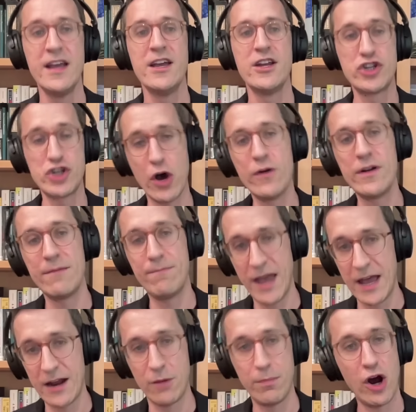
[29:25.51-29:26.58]
Schoen and
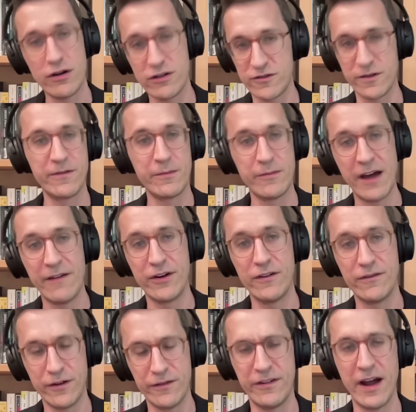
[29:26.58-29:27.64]
Penn are partners from forever,
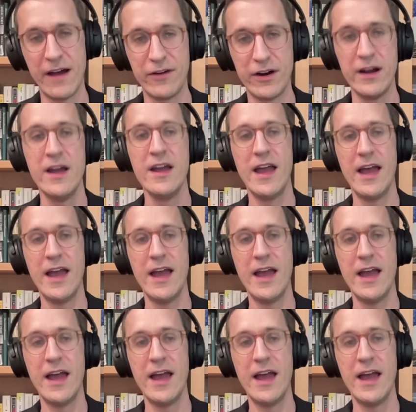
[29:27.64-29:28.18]
for forever.